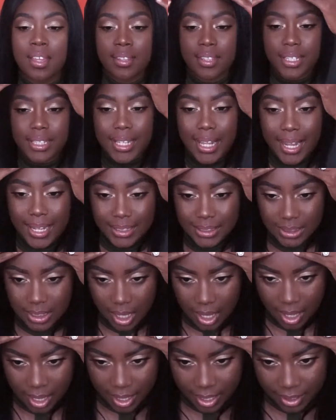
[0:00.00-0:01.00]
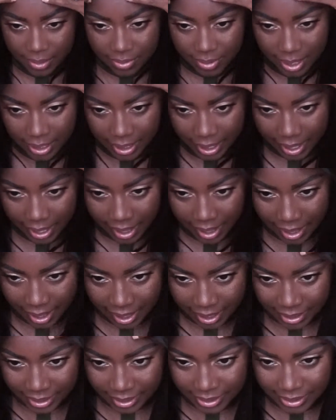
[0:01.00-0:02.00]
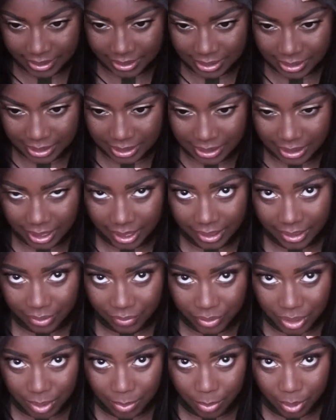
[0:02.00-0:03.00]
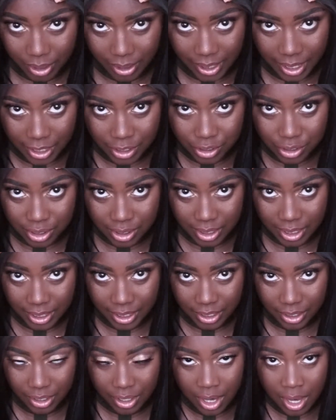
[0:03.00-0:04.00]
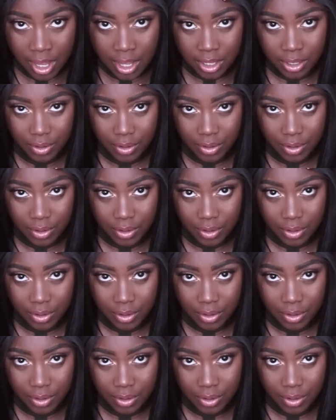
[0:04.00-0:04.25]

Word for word: The last con that I had is this line of demarcation here.